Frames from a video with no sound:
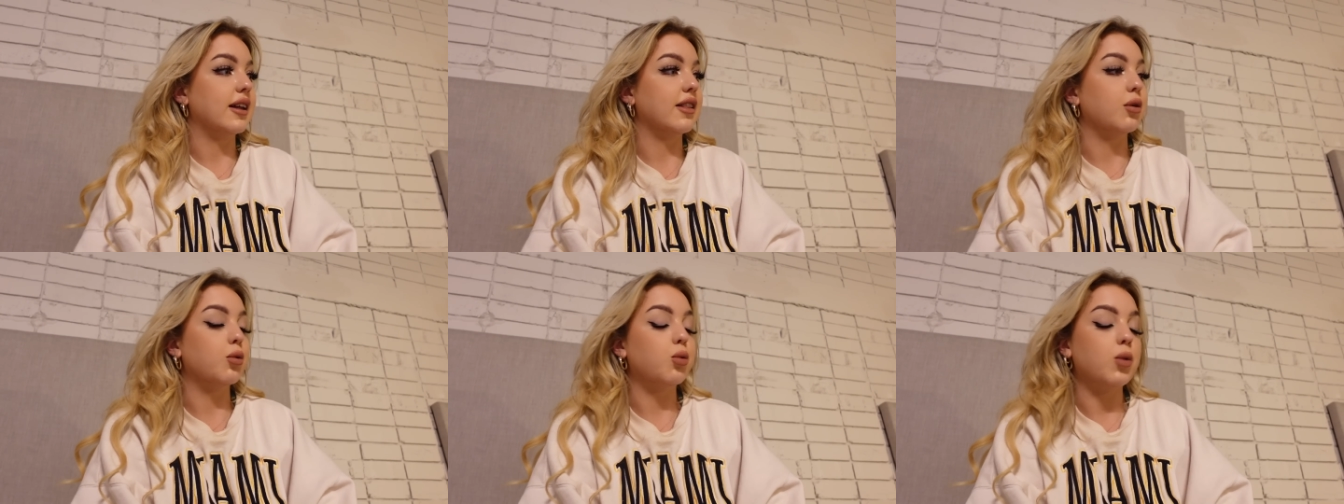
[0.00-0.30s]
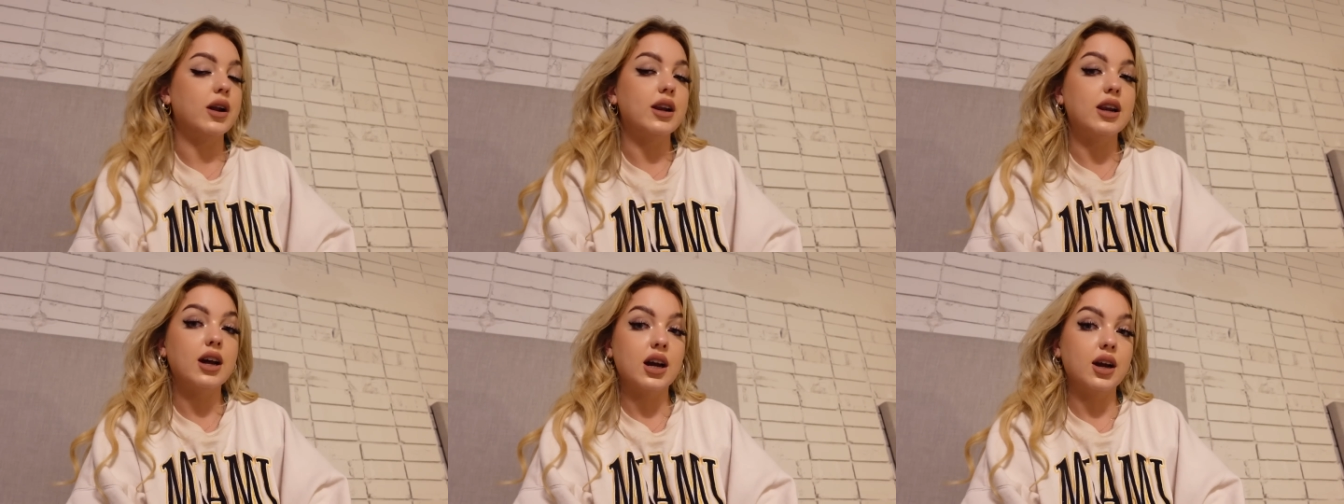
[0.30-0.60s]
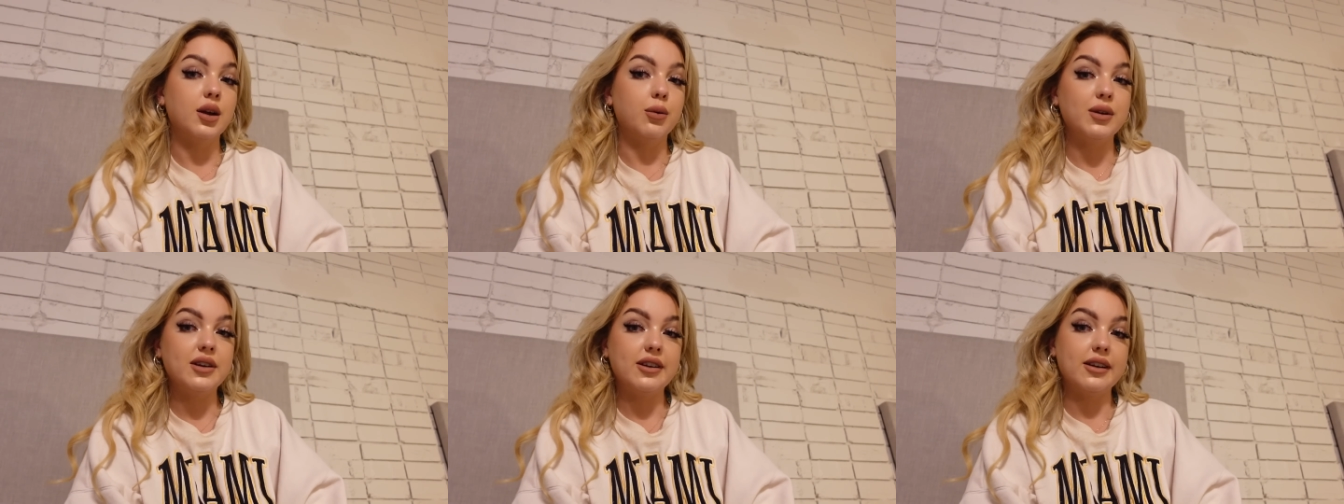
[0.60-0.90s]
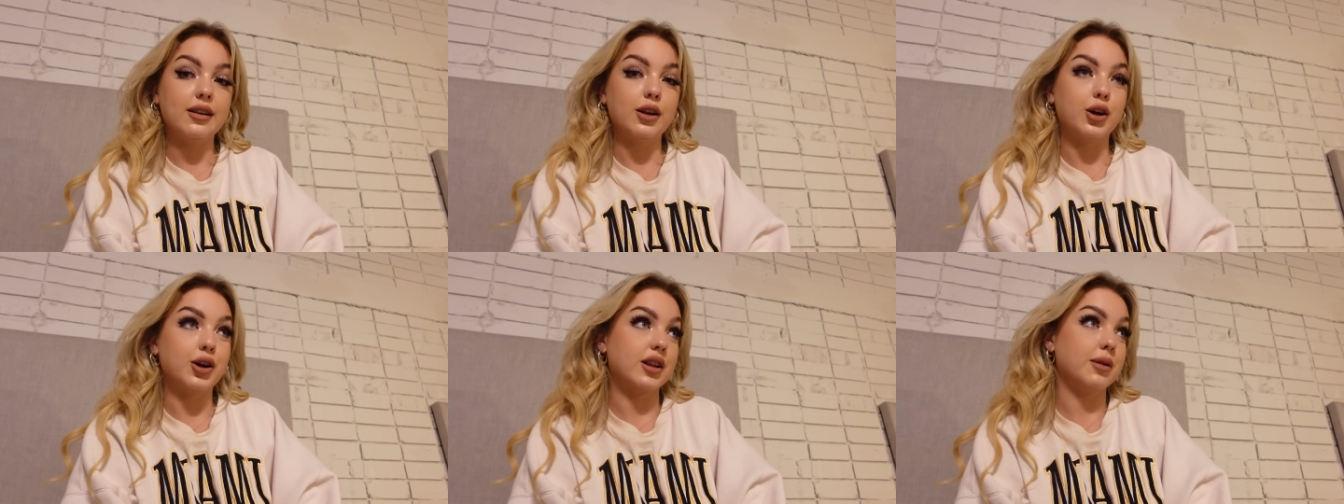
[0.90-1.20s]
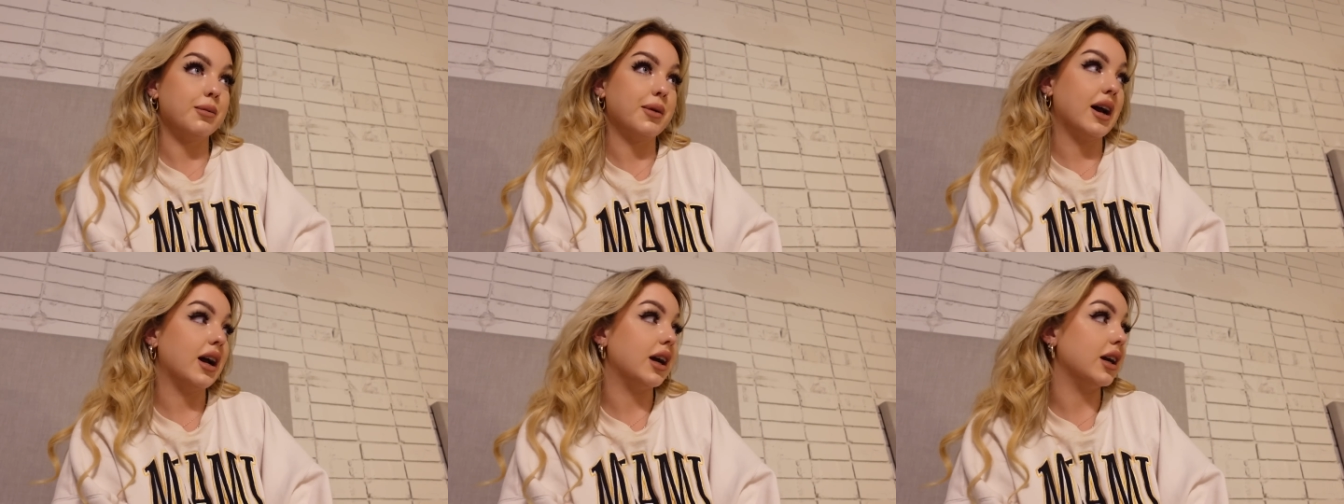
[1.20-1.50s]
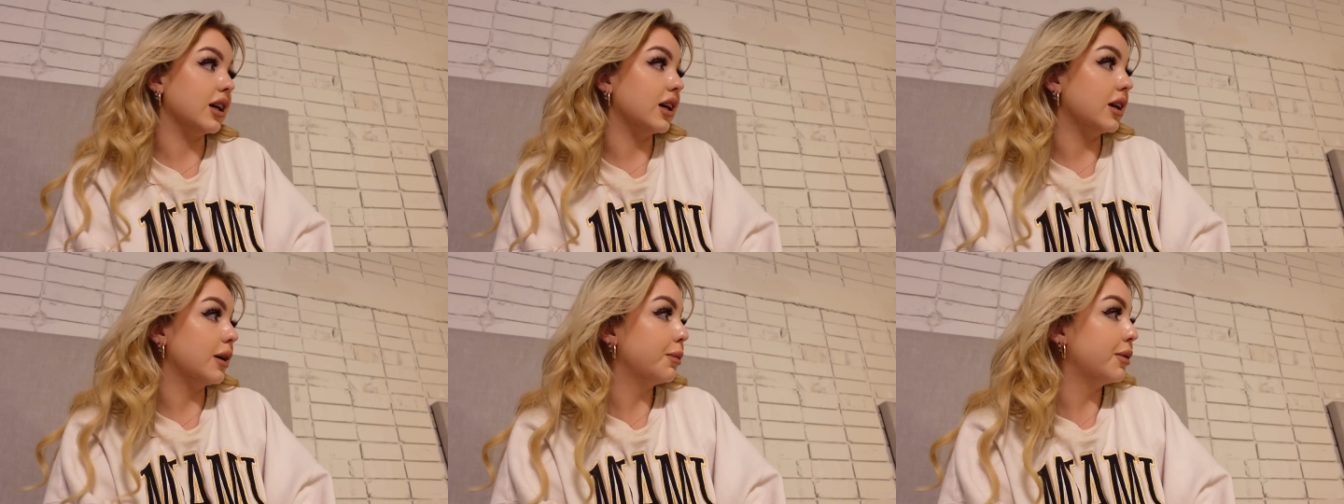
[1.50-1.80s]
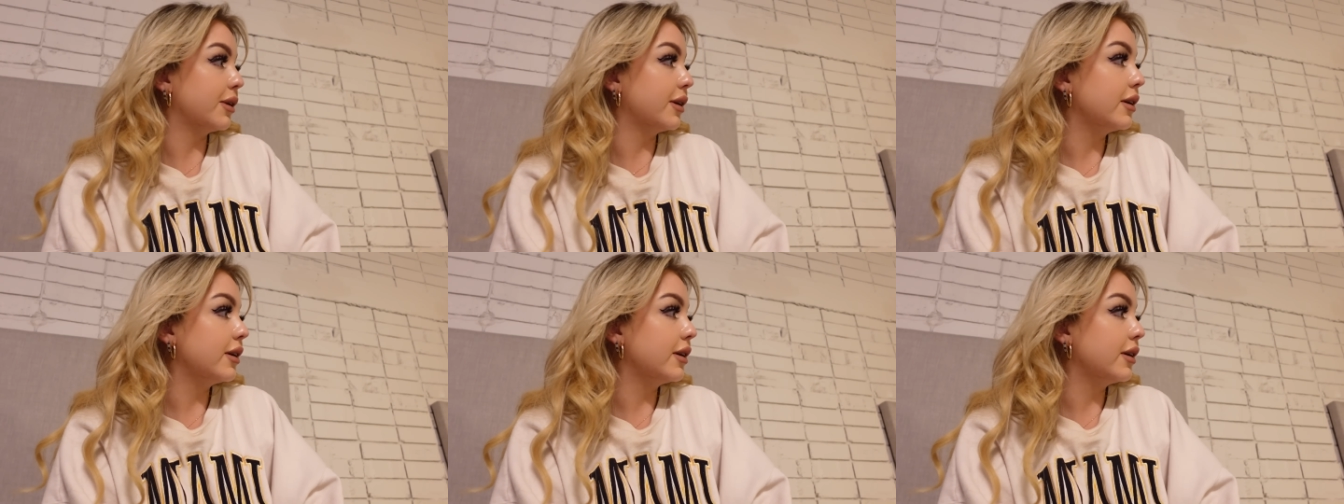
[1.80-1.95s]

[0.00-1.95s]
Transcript: And the one night we didn't lock the bag up.